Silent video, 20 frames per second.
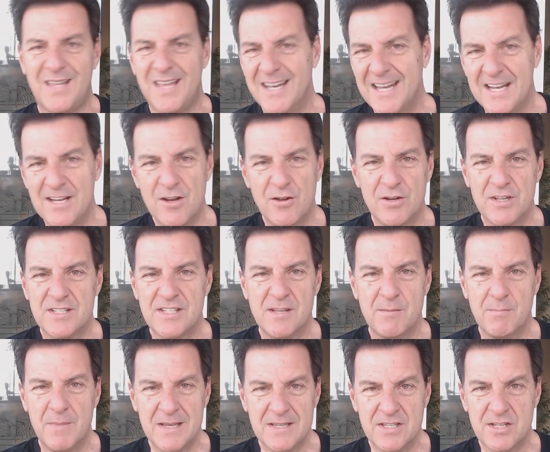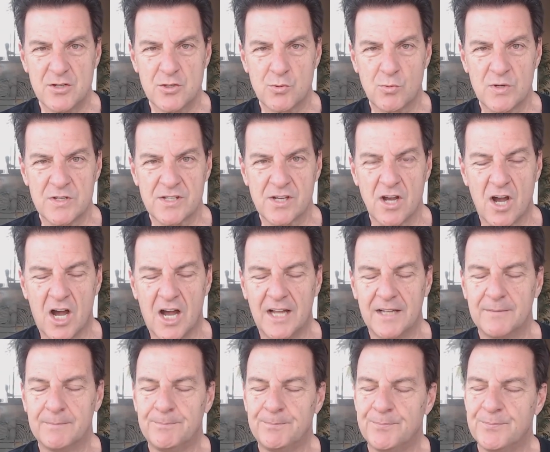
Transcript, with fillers: and I noticed the message was gone.